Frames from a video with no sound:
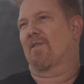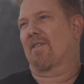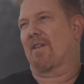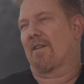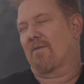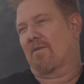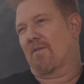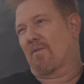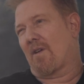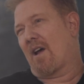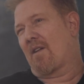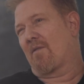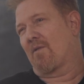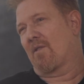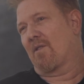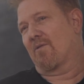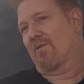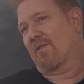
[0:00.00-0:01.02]
that's kind of
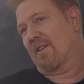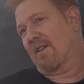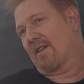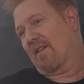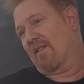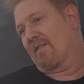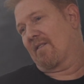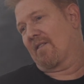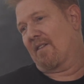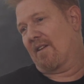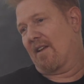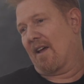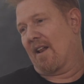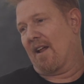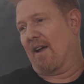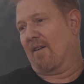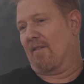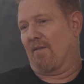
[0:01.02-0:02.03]
where I was going to
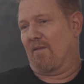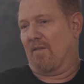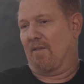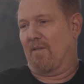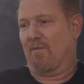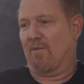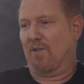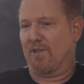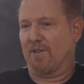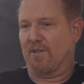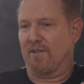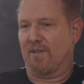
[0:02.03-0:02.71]
get at, which is,